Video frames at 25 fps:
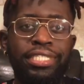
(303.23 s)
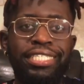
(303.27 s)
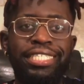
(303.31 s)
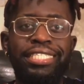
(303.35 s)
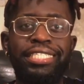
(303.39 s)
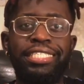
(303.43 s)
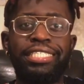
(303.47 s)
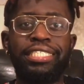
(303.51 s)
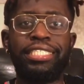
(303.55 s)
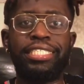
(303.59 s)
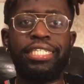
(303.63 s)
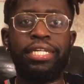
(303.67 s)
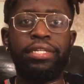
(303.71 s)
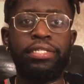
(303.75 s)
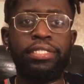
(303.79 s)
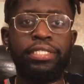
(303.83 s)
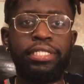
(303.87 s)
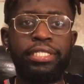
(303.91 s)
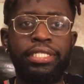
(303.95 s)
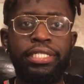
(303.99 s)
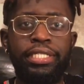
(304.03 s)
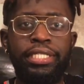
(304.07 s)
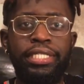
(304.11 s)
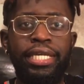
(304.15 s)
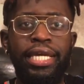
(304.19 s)

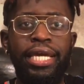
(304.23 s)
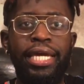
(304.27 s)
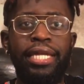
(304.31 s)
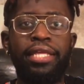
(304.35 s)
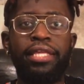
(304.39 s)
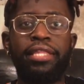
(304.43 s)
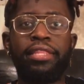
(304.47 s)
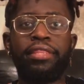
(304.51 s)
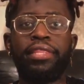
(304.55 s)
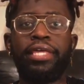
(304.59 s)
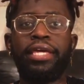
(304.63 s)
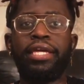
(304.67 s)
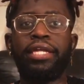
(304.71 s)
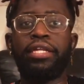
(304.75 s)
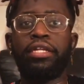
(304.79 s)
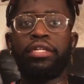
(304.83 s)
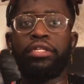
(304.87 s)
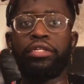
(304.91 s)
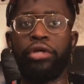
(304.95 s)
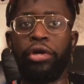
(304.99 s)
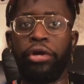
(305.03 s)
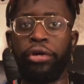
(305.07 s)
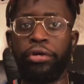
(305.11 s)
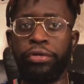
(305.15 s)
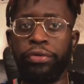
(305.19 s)
jealousy, anything
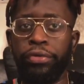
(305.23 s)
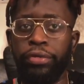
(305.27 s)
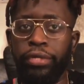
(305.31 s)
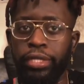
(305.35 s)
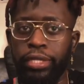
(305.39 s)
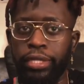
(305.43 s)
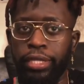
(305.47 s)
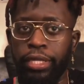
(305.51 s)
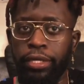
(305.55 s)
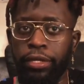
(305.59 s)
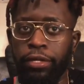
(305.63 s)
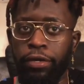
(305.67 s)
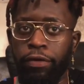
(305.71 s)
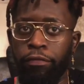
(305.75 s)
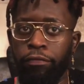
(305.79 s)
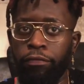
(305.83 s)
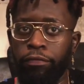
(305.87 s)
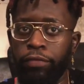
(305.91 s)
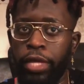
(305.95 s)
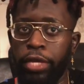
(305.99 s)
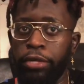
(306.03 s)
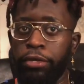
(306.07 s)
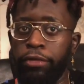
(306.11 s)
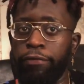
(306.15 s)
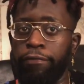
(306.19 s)
dark you could think of
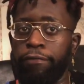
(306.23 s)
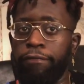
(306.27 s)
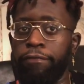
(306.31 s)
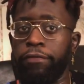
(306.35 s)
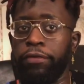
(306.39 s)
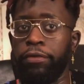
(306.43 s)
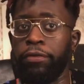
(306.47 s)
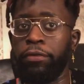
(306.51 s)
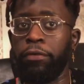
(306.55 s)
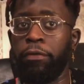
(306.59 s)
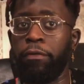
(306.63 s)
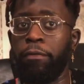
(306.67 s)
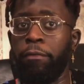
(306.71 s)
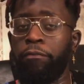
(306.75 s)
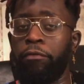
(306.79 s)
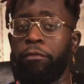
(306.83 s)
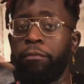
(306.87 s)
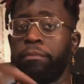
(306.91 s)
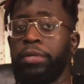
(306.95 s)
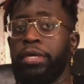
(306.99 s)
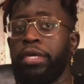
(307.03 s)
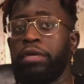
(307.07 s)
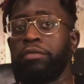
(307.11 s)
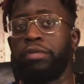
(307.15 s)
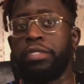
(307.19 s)
that you could feel for
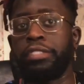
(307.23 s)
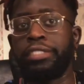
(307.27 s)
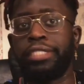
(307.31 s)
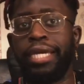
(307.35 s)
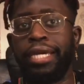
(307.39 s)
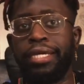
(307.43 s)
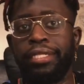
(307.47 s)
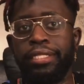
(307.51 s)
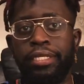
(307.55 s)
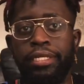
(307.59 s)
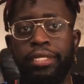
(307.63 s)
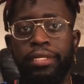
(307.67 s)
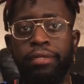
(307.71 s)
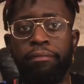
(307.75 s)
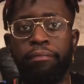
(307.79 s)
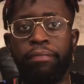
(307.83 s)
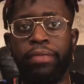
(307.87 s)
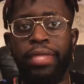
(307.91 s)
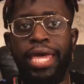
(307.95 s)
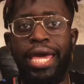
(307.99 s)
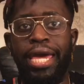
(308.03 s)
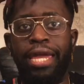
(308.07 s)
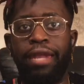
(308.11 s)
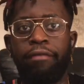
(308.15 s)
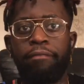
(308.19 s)
being rejected
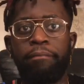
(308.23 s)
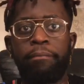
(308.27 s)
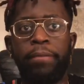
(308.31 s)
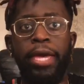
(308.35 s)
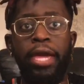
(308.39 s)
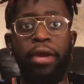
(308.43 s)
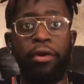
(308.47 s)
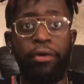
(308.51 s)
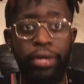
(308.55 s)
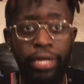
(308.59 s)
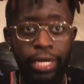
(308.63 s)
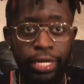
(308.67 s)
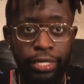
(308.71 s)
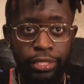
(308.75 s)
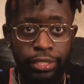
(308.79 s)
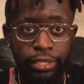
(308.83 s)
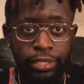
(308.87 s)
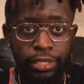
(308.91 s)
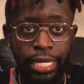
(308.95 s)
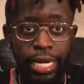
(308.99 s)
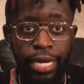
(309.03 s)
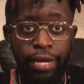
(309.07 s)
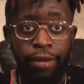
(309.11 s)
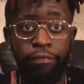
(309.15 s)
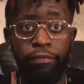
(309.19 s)
out of paradise,
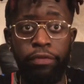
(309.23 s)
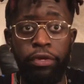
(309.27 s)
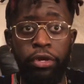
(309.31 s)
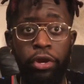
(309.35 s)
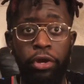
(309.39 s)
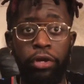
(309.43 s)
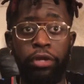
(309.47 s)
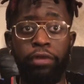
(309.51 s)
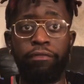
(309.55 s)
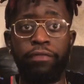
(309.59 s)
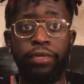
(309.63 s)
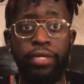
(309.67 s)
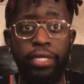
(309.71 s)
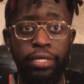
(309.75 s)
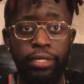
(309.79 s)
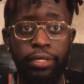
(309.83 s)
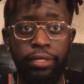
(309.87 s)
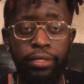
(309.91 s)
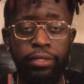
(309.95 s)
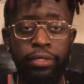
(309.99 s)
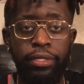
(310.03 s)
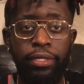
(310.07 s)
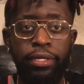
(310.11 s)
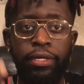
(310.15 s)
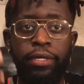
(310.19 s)
out of the Garden of
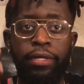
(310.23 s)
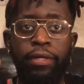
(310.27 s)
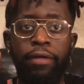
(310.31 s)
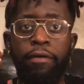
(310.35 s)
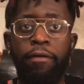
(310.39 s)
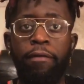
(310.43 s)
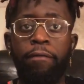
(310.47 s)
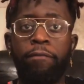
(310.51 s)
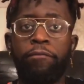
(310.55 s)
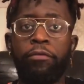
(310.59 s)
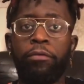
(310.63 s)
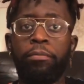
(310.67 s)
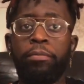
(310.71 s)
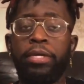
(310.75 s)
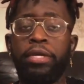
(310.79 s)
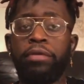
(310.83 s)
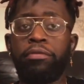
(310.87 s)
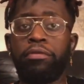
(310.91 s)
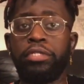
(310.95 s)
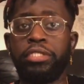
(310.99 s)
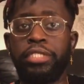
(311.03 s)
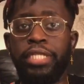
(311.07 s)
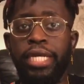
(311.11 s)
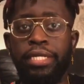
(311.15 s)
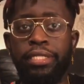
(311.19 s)
Eden, for being
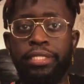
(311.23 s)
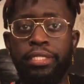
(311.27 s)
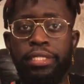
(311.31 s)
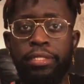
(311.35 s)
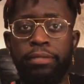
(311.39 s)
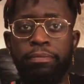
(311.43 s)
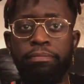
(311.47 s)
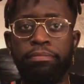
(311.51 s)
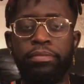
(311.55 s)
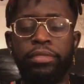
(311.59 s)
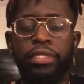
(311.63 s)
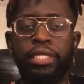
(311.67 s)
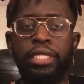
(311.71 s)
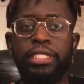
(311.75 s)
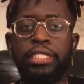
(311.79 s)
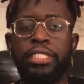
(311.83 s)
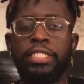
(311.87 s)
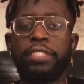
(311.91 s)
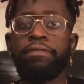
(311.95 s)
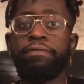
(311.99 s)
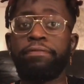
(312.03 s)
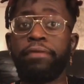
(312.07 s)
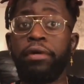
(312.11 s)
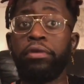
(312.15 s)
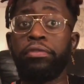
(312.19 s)
rejected. She
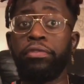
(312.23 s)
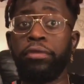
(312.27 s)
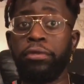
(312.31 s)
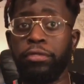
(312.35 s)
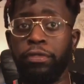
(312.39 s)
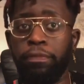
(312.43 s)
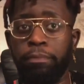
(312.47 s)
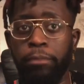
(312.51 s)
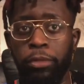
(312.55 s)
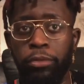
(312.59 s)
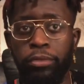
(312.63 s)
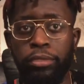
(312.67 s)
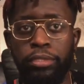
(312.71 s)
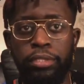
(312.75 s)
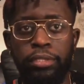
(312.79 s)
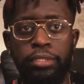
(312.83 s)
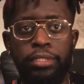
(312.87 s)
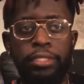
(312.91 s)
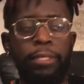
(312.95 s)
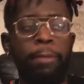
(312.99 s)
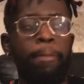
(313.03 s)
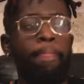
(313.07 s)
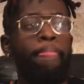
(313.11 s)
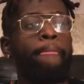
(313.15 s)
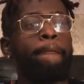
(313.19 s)
felt those
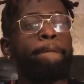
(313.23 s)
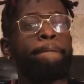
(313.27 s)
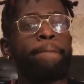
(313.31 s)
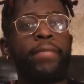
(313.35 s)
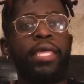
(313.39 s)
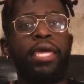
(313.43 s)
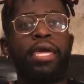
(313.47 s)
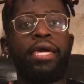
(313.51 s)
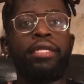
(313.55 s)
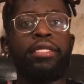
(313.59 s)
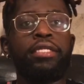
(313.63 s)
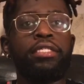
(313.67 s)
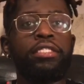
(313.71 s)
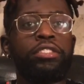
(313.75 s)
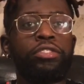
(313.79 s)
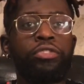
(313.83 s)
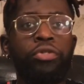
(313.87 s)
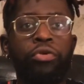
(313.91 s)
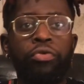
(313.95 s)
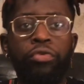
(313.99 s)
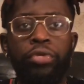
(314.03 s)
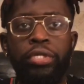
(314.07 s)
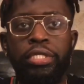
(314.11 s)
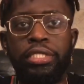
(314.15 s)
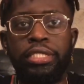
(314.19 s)
emotions. And the
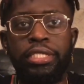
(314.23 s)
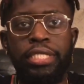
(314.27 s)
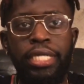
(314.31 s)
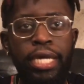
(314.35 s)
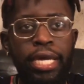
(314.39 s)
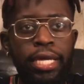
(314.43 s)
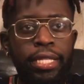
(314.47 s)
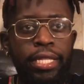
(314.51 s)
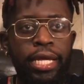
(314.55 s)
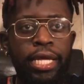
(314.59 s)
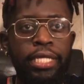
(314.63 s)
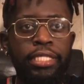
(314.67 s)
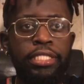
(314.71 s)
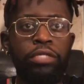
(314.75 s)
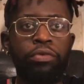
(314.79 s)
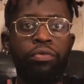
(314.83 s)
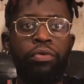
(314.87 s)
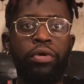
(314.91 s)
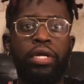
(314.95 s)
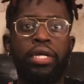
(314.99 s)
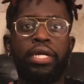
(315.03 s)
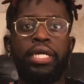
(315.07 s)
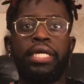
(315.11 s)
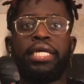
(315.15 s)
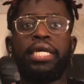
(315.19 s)
stories say that she went
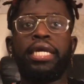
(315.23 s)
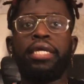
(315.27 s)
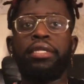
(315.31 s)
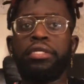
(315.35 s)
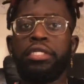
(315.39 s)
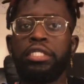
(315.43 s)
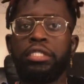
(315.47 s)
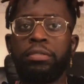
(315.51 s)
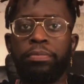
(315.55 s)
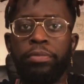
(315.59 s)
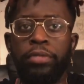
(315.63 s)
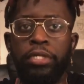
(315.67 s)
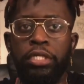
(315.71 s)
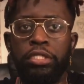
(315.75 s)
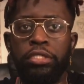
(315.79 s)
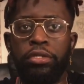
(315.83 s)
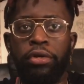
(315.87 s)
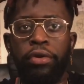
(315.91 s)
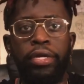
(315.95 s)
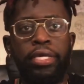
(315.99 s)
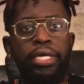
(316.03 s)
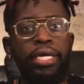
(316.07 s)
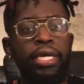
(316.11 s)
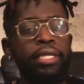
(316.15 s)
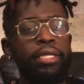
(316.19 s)
on a killing spree,
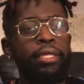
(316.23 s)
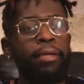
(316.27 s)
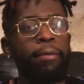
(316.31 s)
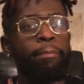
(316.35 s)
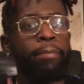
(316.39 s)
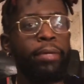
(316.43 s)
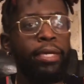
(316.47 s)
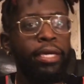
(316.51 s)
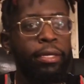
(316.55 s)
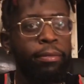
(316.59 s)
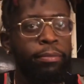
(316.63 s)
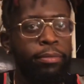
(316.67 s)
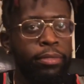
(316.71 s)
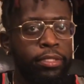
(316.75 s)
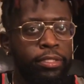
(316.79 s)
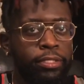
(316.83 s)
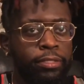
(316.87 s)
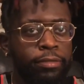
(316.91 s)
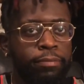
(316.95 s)
started killing babies.